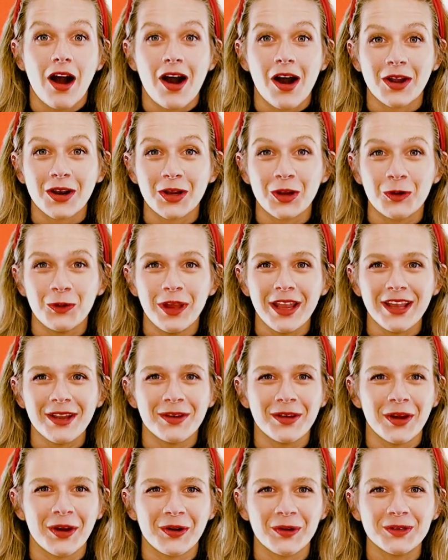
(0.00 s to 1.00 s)
On a quick
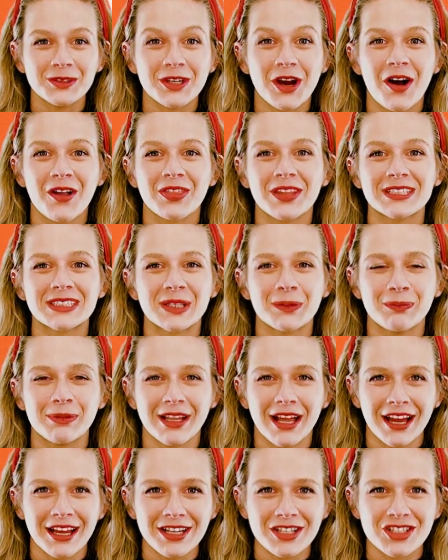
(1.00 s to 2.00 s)
note on the
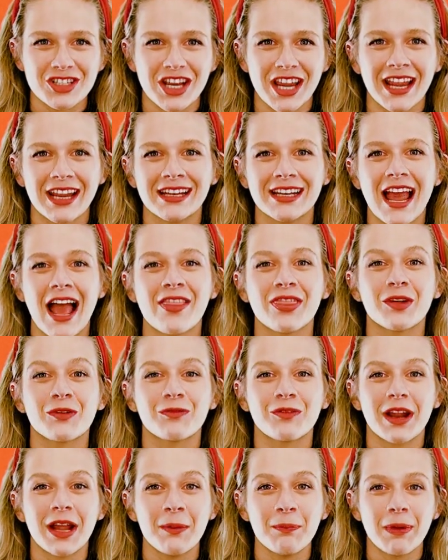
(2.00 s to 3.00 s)
supply chain and the
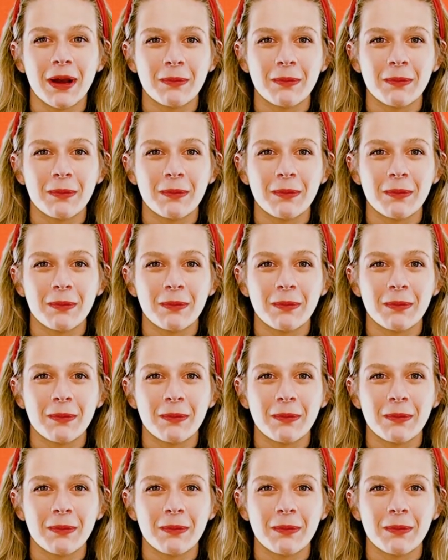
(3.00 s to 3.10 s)
ramp